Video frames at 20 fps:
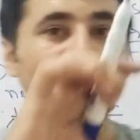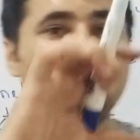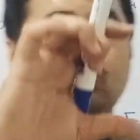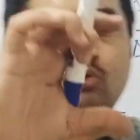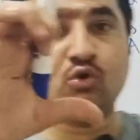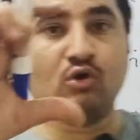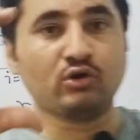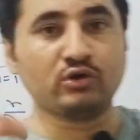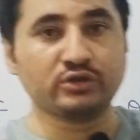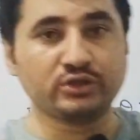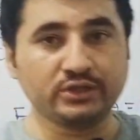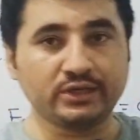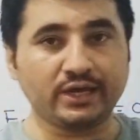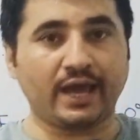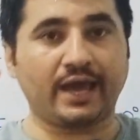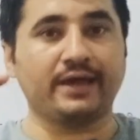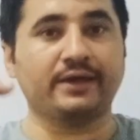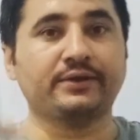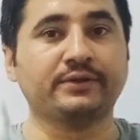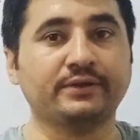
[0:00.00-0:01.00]
over the
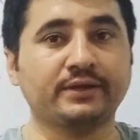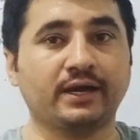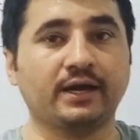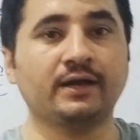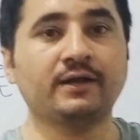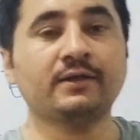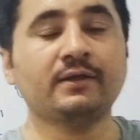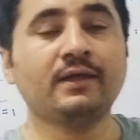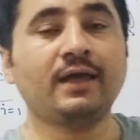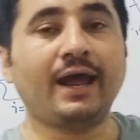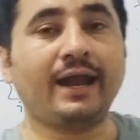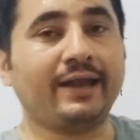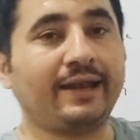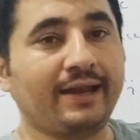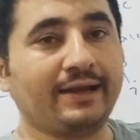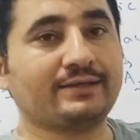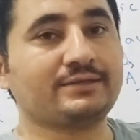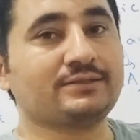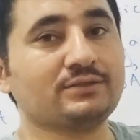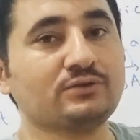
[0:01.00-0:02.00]
area, and
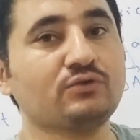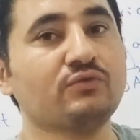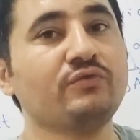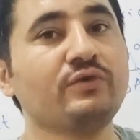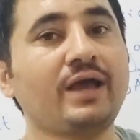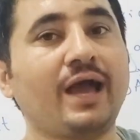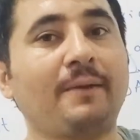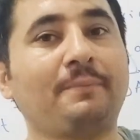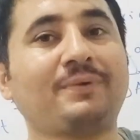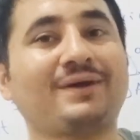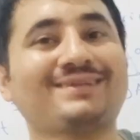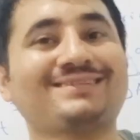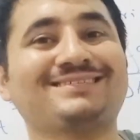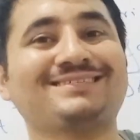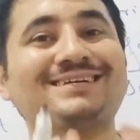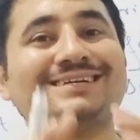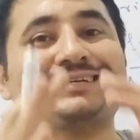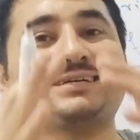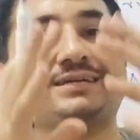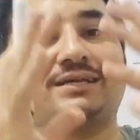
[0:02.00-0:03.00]
that we have
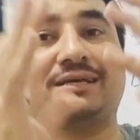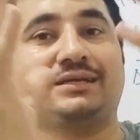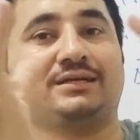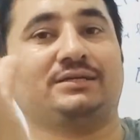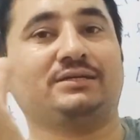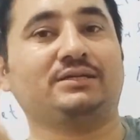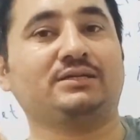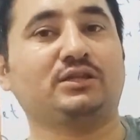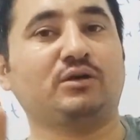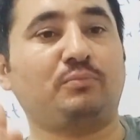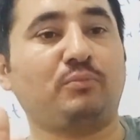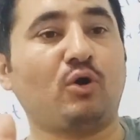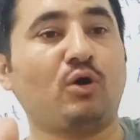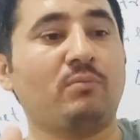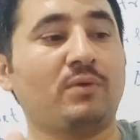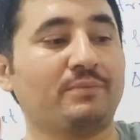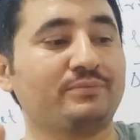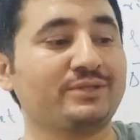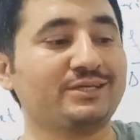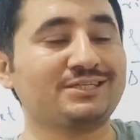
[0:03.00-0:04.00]
considered it in the form
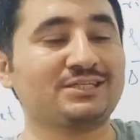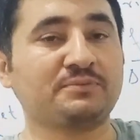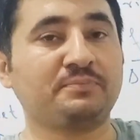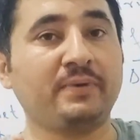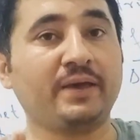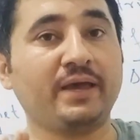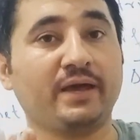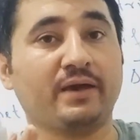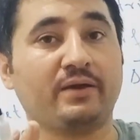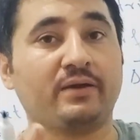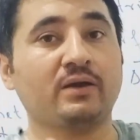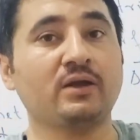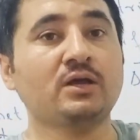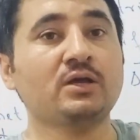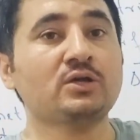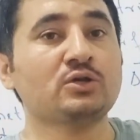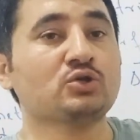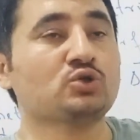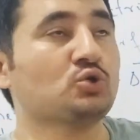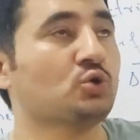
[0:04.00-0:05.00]
of the sphere.
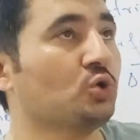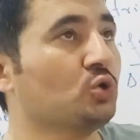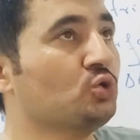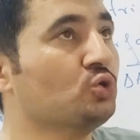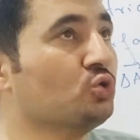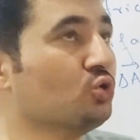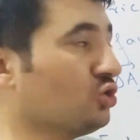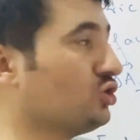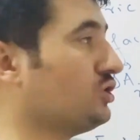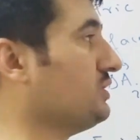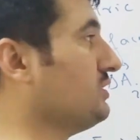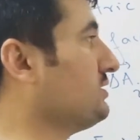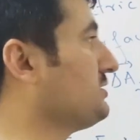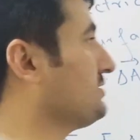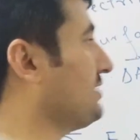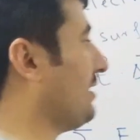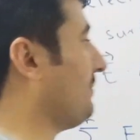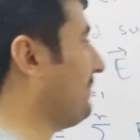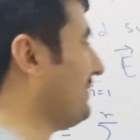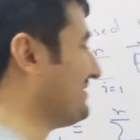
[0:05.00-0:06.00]
So you know the
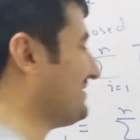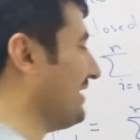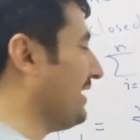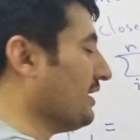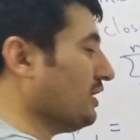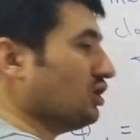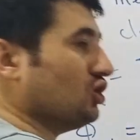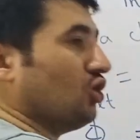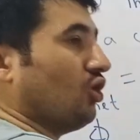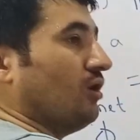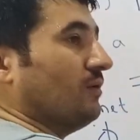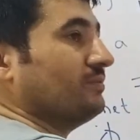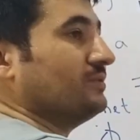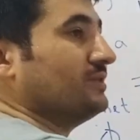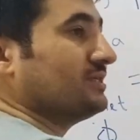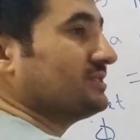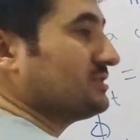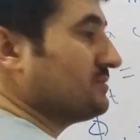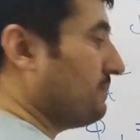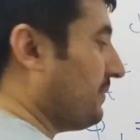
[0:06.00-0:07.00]
surface area of
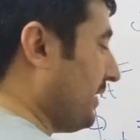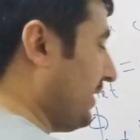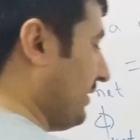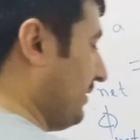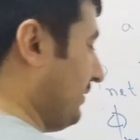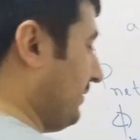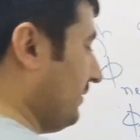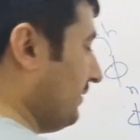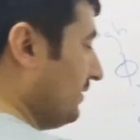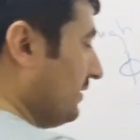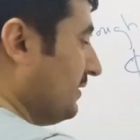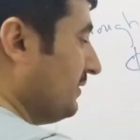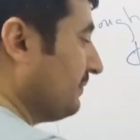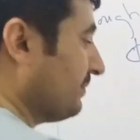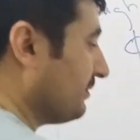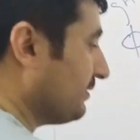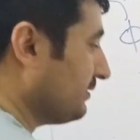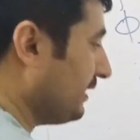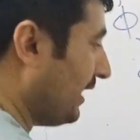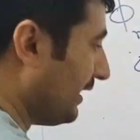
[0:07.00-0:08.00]
the sphere,
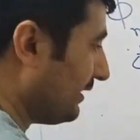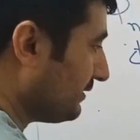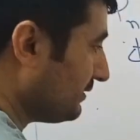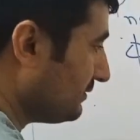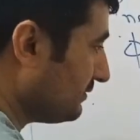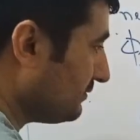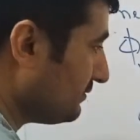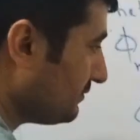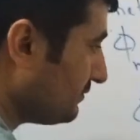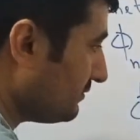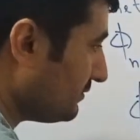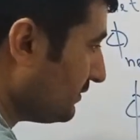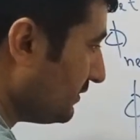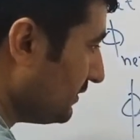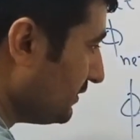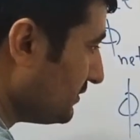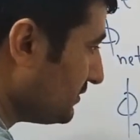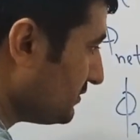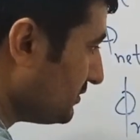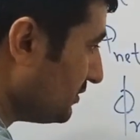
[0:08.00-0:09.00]
that
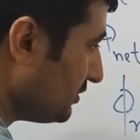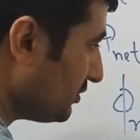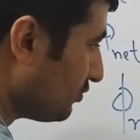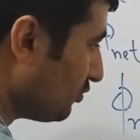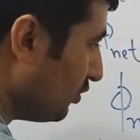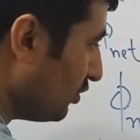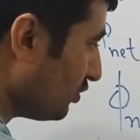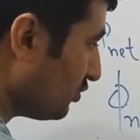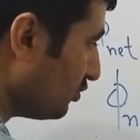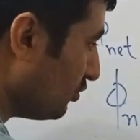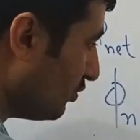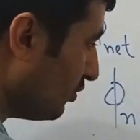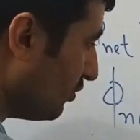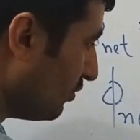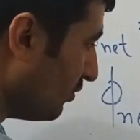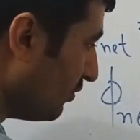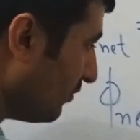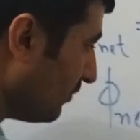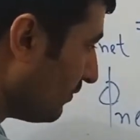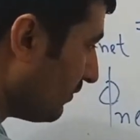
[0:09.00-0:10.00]
is equal
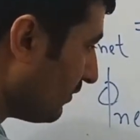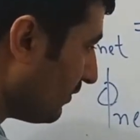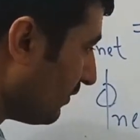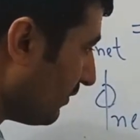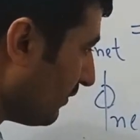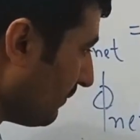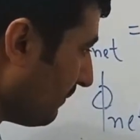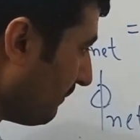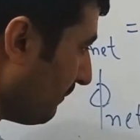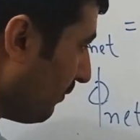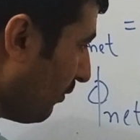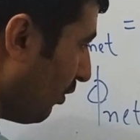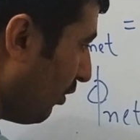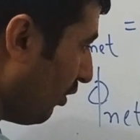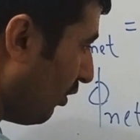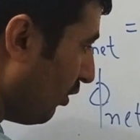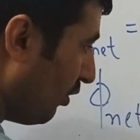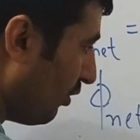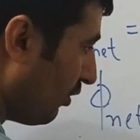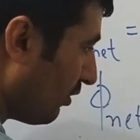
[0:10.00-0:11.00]
to
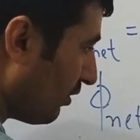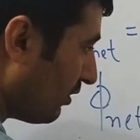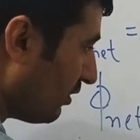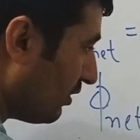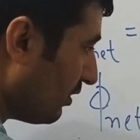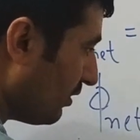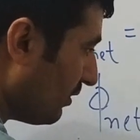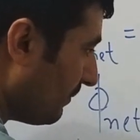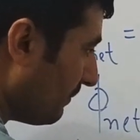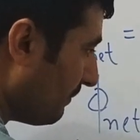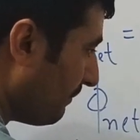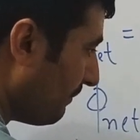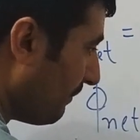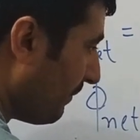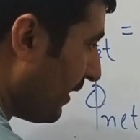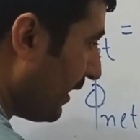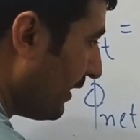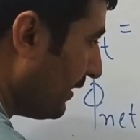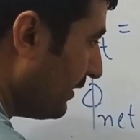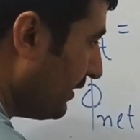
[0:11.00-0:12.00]
4
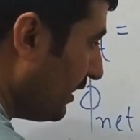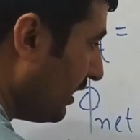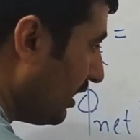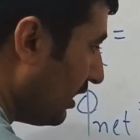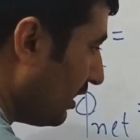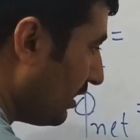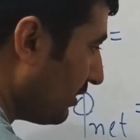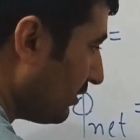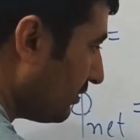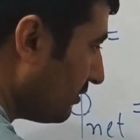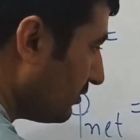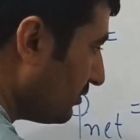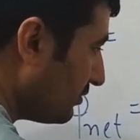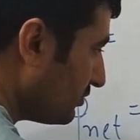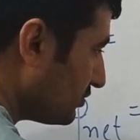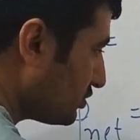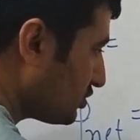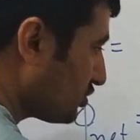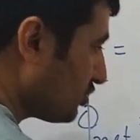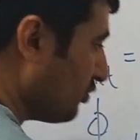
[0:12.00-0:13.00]
pi R
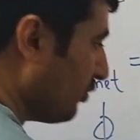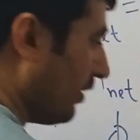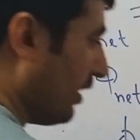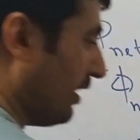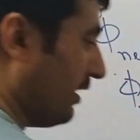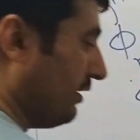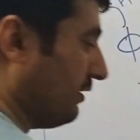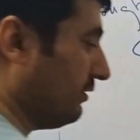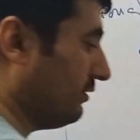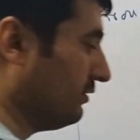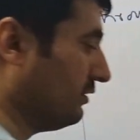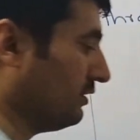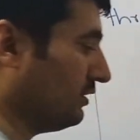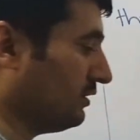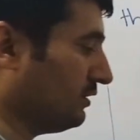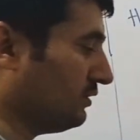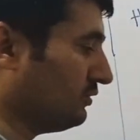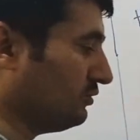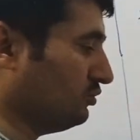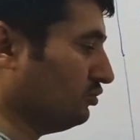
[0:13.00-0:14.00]
square,
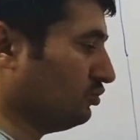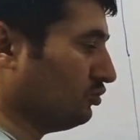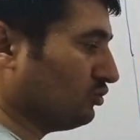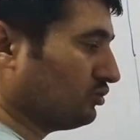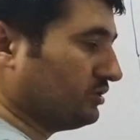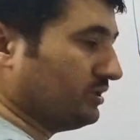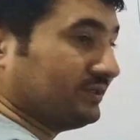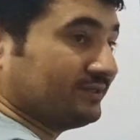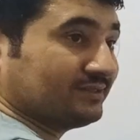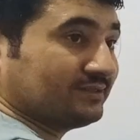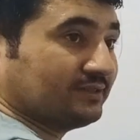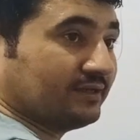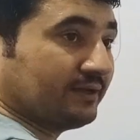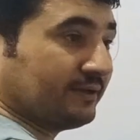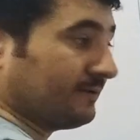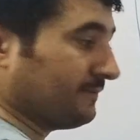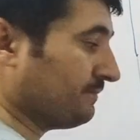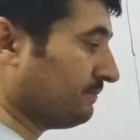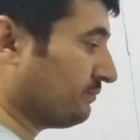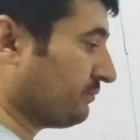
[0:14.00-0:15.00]
you know this
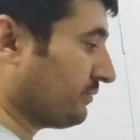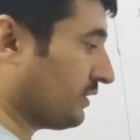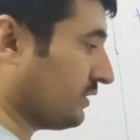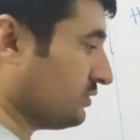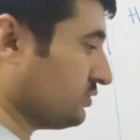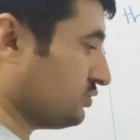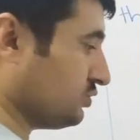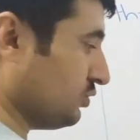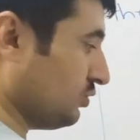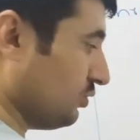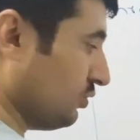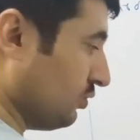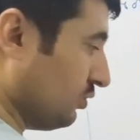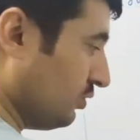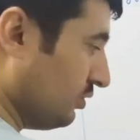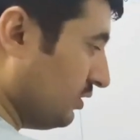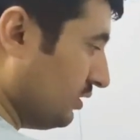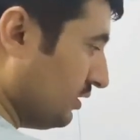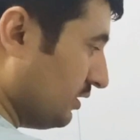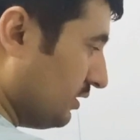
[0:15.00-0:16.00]
thing.
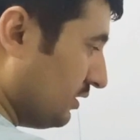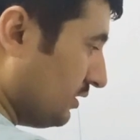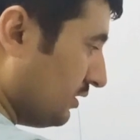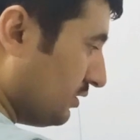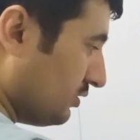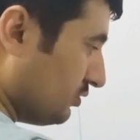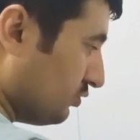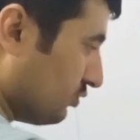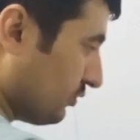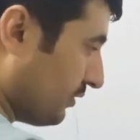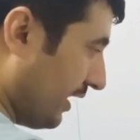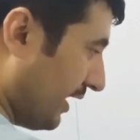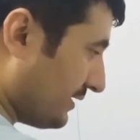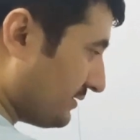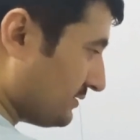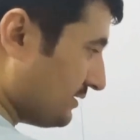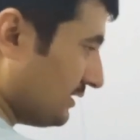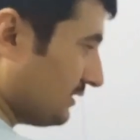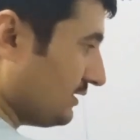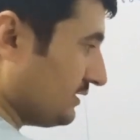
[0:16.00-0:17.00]
So you
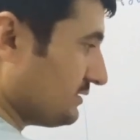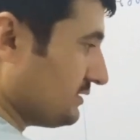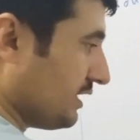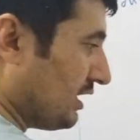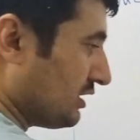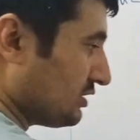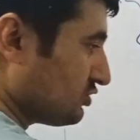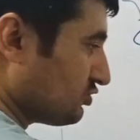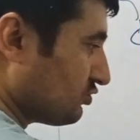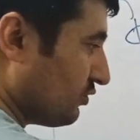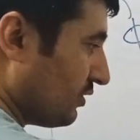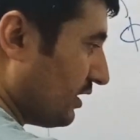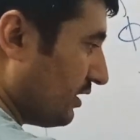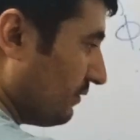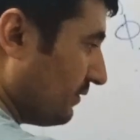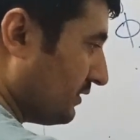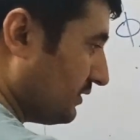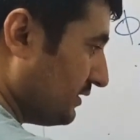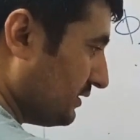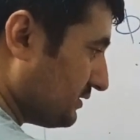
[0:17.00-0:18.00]
cancel this R square
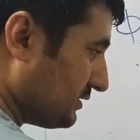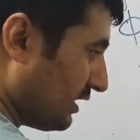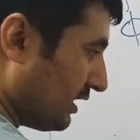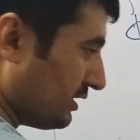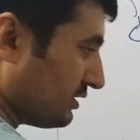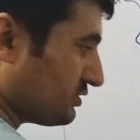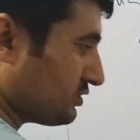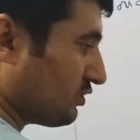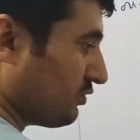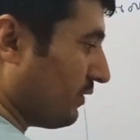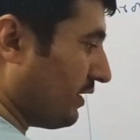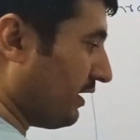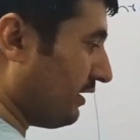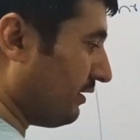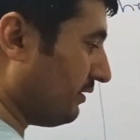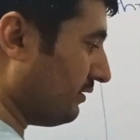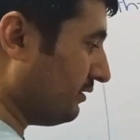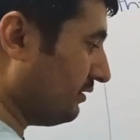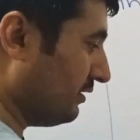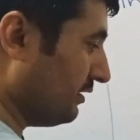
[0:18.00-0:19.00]
with this R
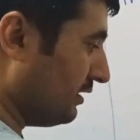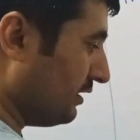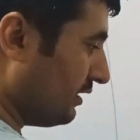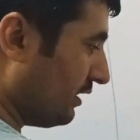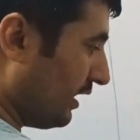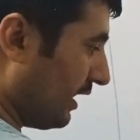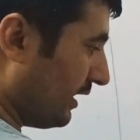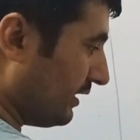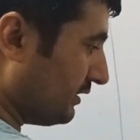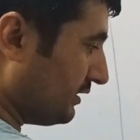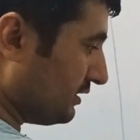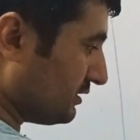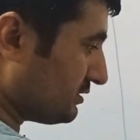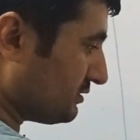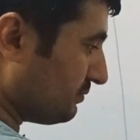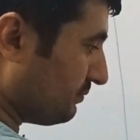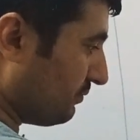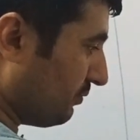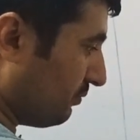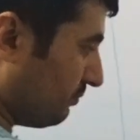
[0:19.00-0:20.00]
square, and
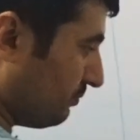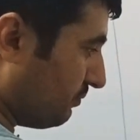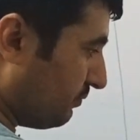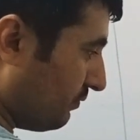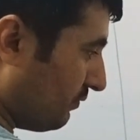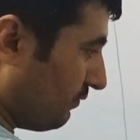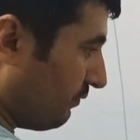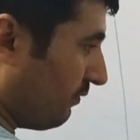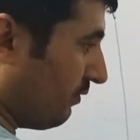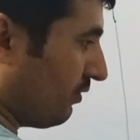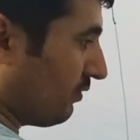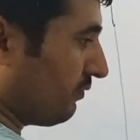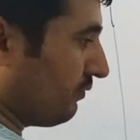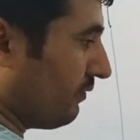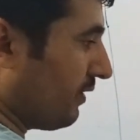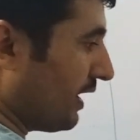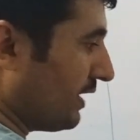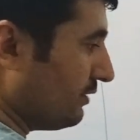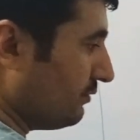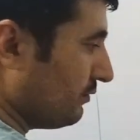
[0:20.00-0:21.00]
this 4
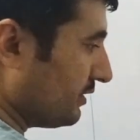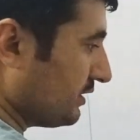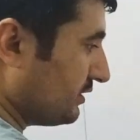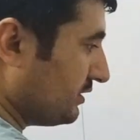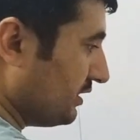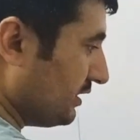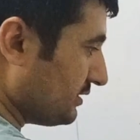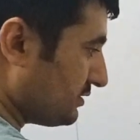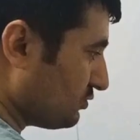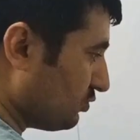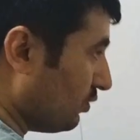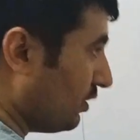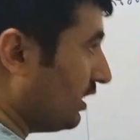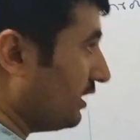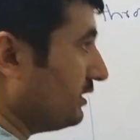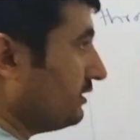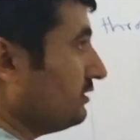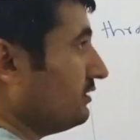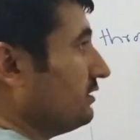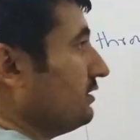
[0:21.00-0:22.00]
phi with this
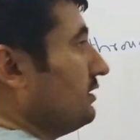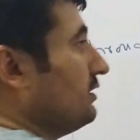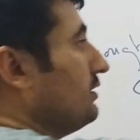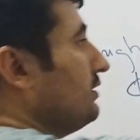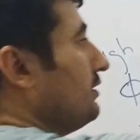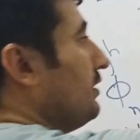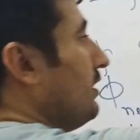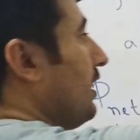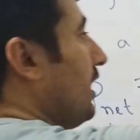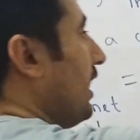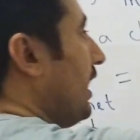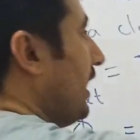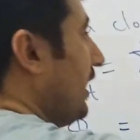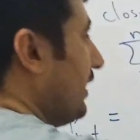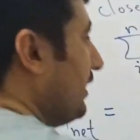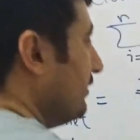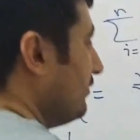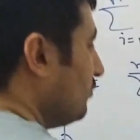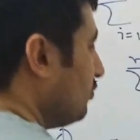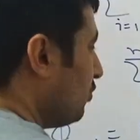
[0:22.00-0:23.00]
one,
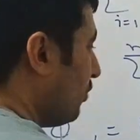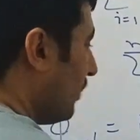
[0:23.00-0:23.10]
and